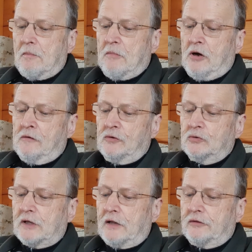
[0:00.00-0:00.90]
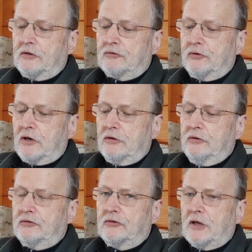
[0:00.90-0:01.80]
marvelled that this
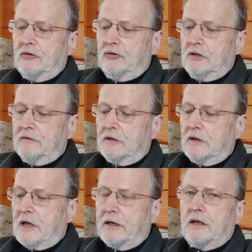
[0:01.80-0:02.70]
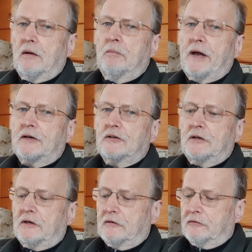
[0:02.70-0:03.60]
recluse, Sanjeeva, had come back to
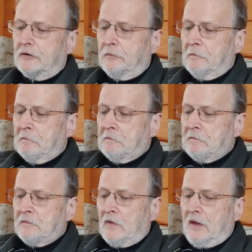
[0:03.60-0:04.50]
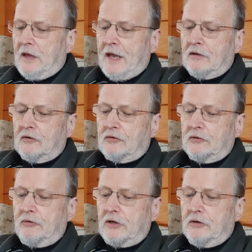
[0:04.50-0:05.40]
life. Hence the
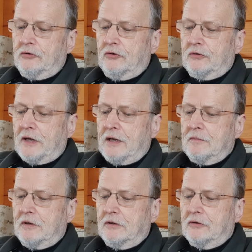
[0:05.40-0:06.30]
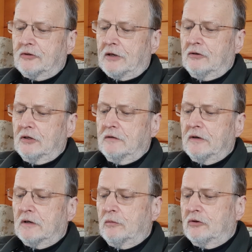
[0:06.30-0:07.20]
recluse's name,
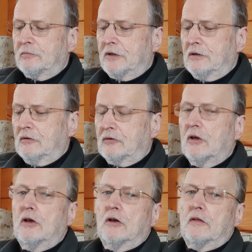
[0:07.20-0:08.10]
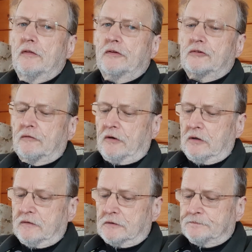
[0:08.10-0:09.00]
Sanjeeva, which means the
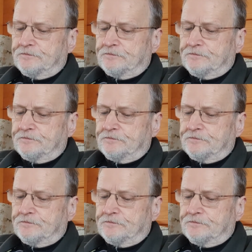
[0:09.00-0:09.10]
survivor.